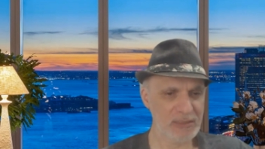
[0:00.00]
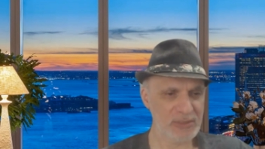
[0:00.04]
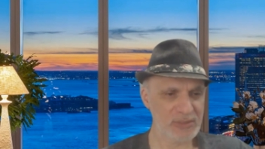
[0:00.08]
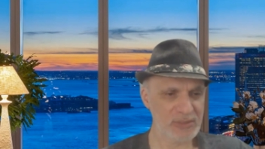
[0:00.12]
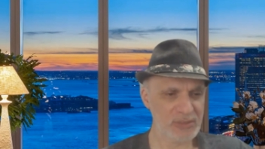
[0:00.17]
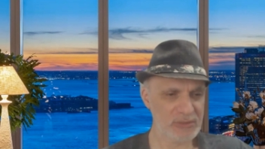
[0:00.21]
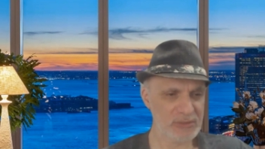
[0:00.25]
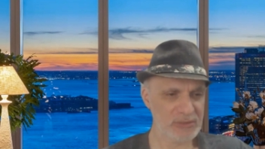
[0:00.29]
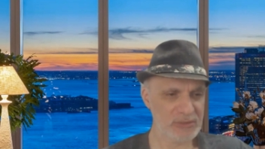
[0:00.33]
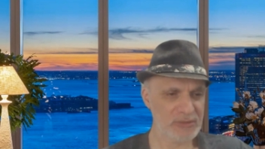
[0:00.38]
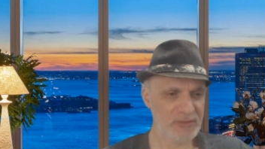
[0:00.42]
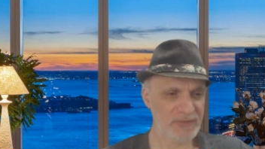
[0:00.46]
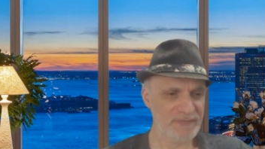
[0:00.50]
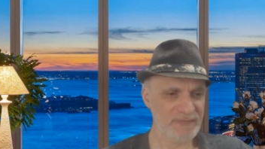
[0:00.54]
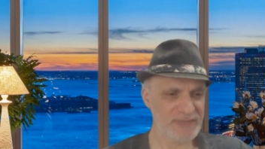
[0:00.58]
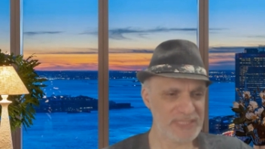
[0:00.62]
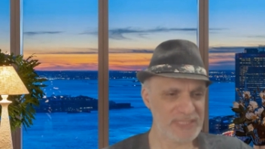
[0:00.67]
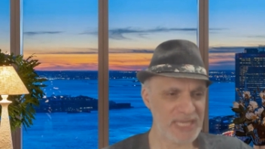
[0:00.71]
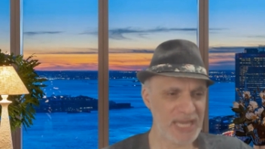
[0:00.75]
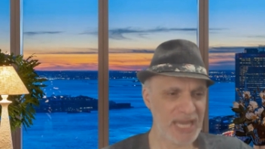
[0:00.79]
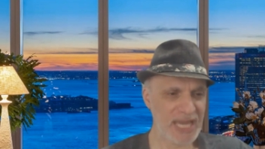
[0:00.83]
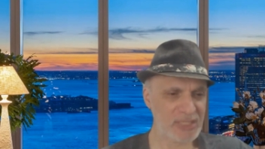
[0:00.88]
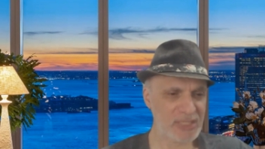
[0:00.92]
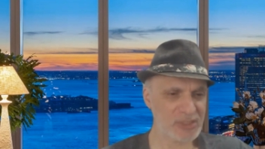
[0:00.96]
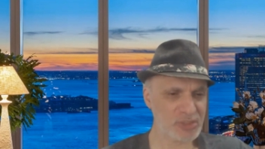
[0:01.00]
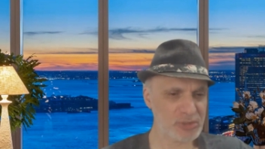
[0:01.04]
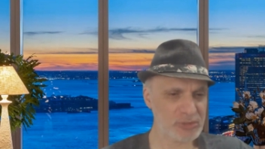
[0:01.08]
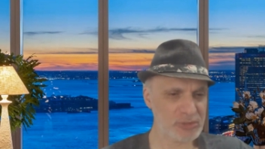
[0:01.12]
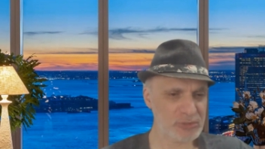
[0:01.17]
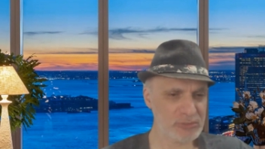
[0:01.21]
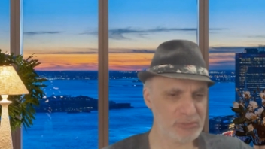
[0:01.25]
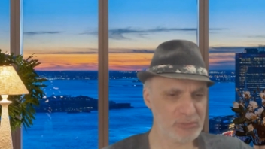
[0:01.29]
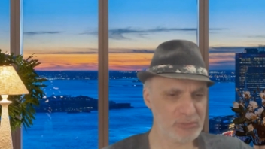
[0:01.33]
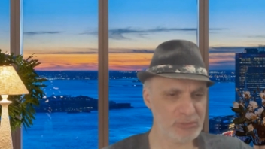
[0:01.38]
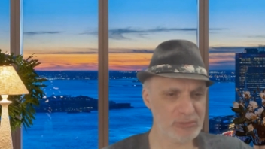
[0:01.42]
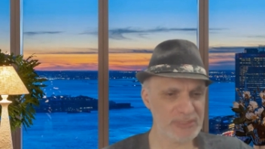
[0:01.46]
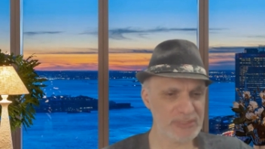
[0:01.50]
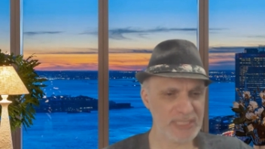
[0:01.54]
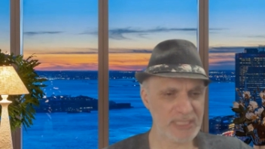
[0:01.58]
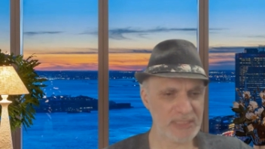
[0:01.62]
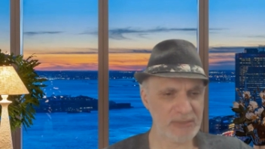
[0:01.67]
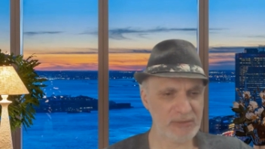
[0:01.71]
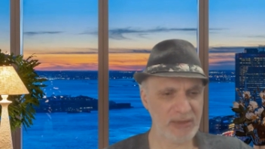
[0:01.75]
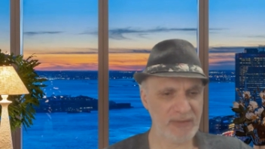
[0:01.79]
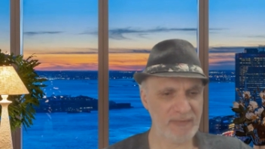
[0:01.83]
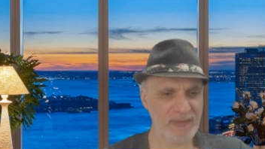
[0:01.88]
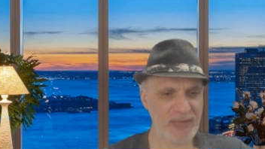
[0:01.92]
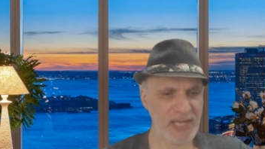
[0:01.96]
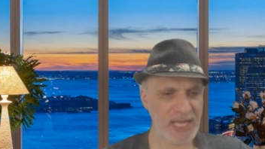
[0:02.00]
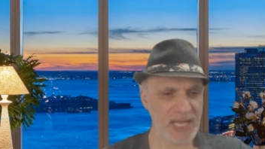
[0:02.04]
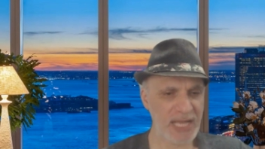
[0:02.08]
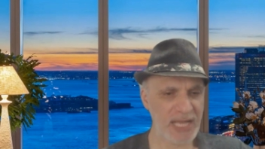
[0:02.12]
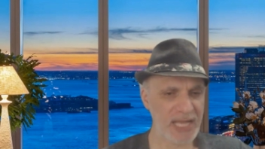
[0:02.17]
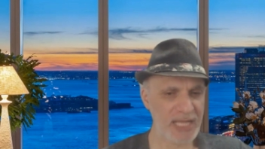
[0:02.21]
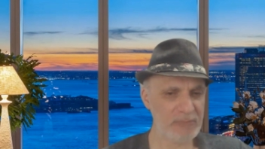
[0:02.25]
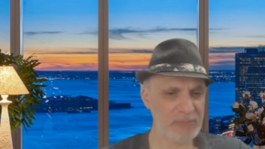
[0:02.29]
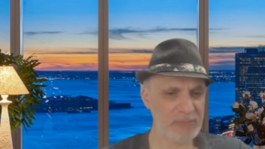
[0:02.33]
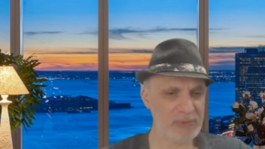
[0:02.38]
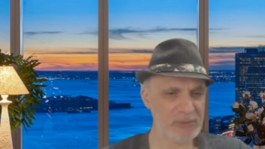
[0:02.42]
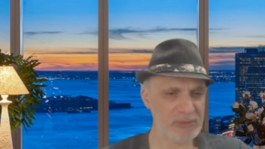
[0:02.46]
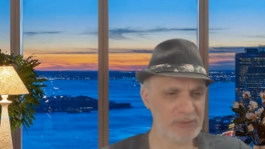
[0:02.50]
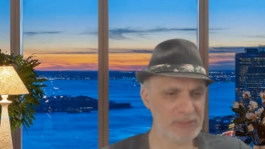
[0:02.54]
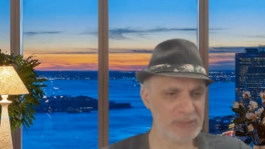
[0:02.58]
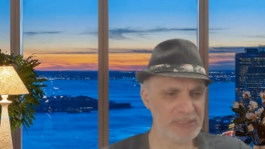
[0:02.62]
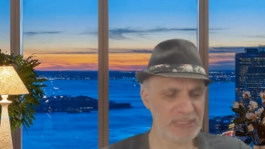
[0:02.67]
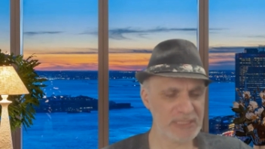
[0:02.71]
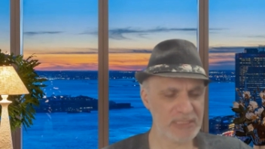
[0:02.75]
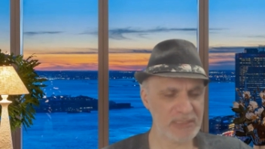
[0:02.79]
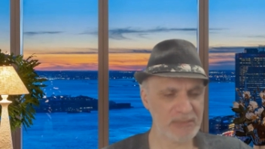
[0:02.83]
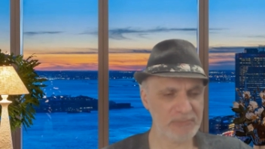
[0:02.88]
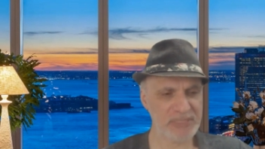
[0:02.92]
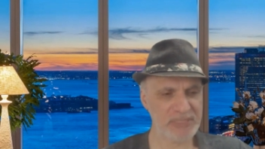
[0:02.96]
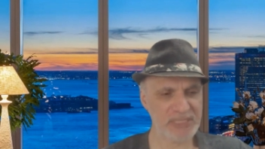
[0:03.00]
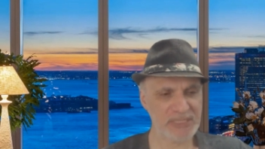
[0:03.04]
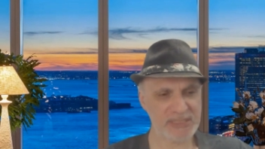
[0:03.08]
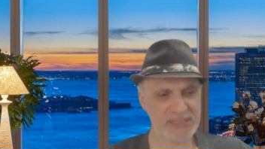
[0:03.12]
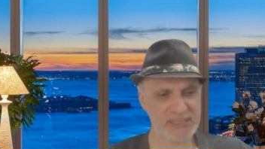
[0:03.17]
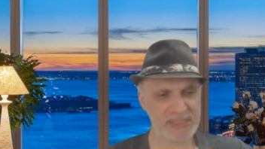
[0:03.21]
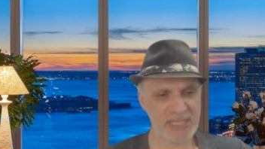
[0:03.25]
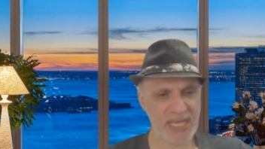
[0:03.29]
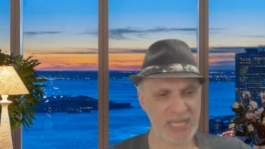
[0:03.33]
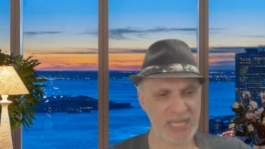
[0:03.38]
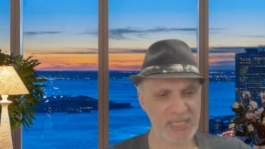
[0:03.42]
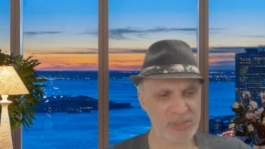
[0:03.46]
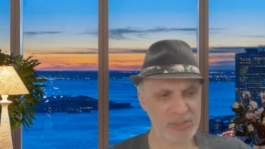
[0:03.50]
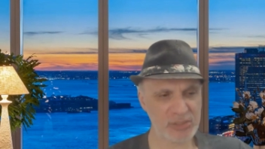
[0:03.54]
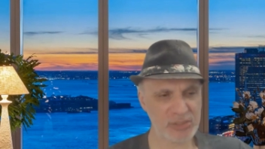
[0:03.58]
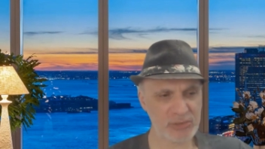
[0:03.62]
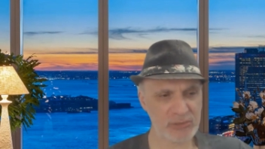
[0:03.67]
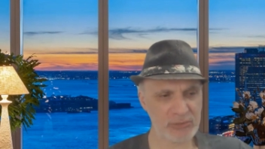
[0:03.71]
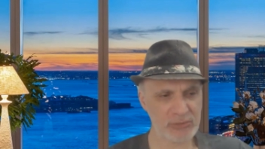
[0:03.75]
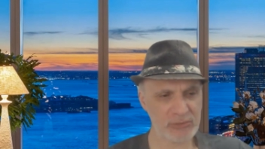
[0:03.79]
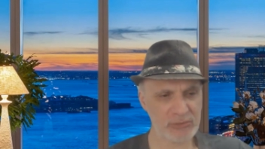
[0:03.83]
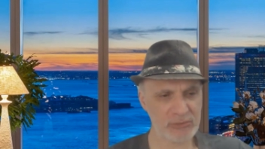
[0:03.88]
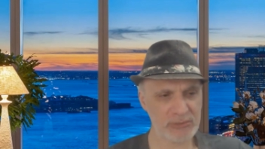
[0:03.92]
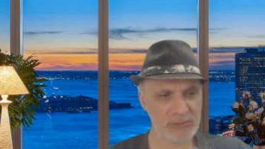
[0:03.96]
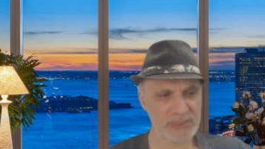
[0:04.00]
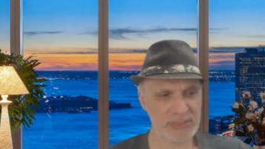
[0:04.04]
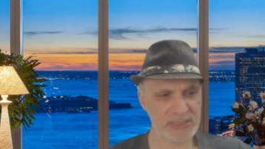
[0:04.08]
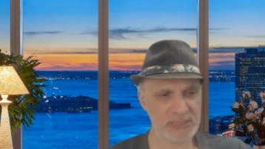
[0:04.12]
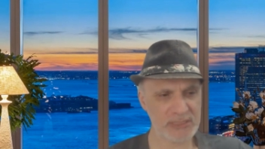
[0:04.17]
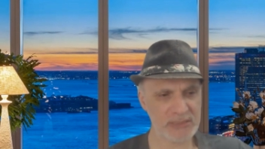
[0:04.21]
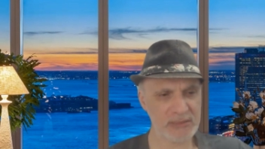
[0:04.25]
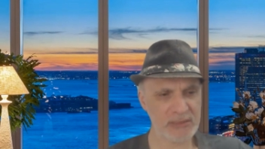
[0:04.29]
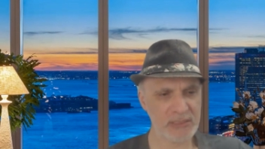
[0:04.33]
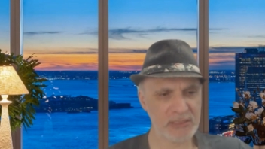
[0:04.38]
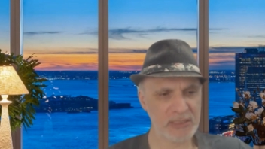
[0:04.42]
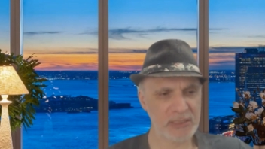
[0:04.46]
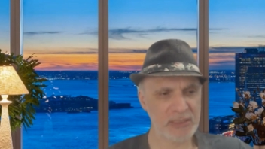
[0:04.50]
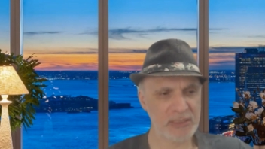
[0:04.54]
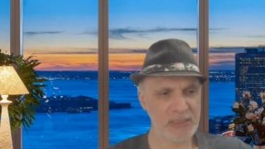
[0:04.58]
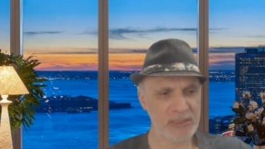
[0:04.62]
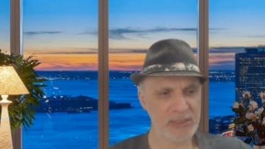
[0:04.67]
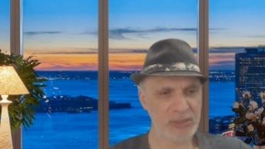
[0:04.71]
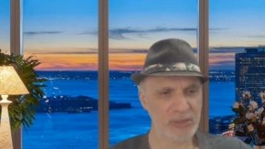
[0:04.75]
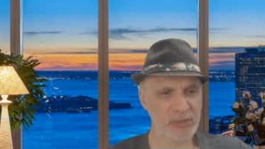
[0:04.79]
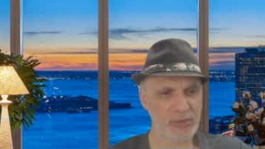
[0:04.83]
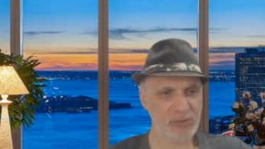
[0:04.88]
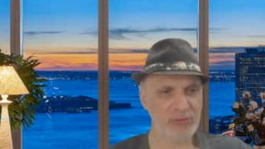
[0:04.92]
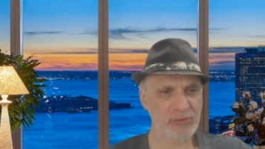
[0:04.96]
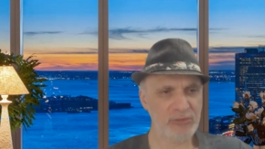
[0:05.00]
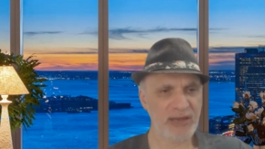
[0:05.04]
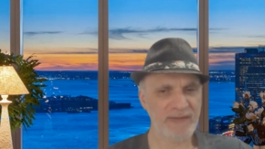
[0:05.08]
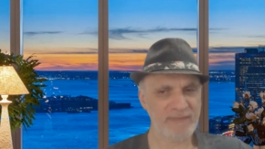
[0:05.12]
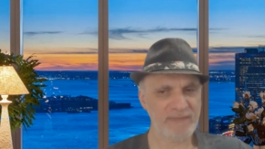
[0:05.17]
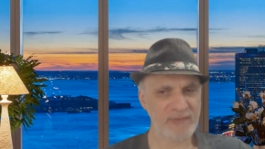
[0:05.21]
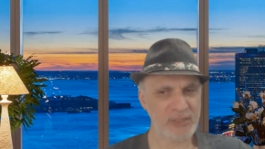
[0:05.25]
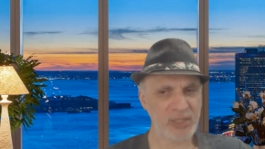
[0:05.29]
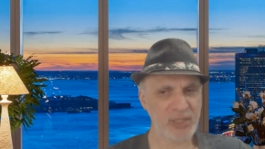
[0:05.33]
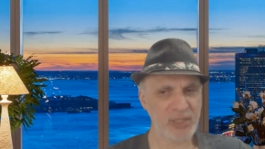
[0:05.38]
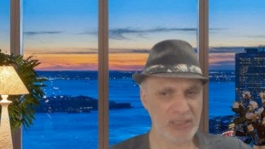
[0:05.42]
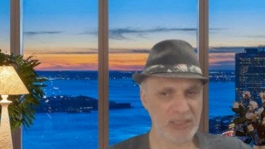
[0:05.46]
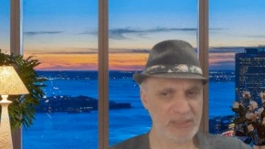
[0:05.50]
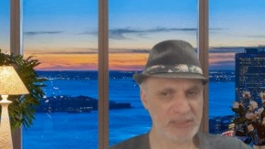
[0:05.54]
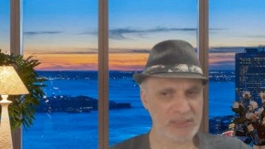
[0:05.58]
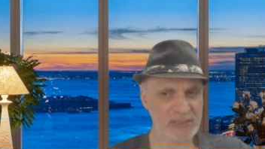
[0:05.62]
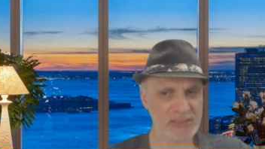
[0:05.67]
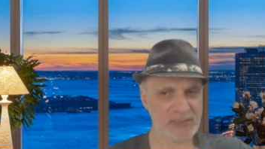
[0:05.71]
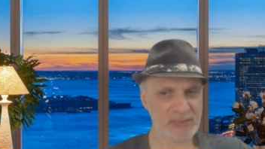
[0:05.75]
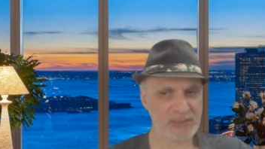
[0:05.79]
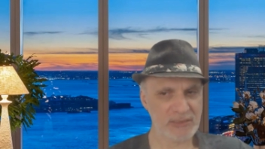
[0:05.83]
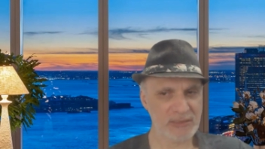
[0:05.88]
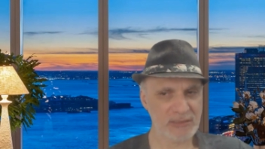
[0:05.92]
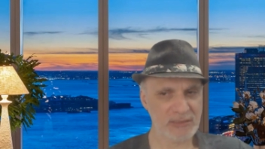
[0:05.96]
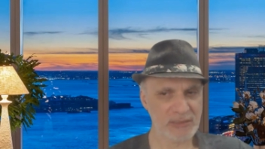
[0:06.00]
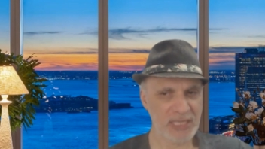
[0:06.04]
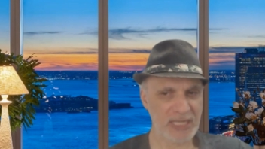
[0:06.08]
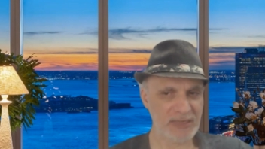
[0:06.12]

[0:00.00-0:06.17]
So you have cashews and you have almonds and pistachios and, you know, you have nuts.